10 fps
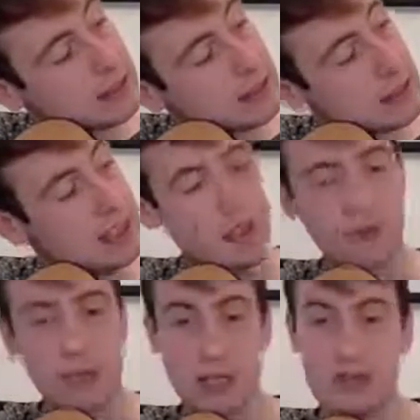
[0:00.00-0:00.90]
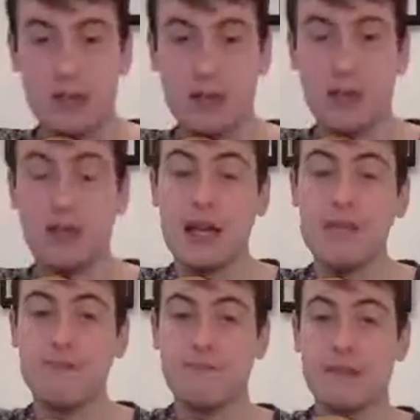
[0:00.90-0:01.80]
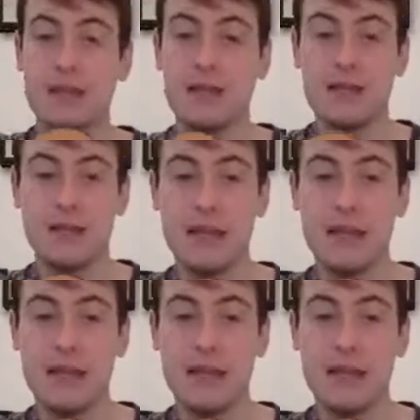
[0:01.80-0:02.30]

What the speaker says: D string, okay, to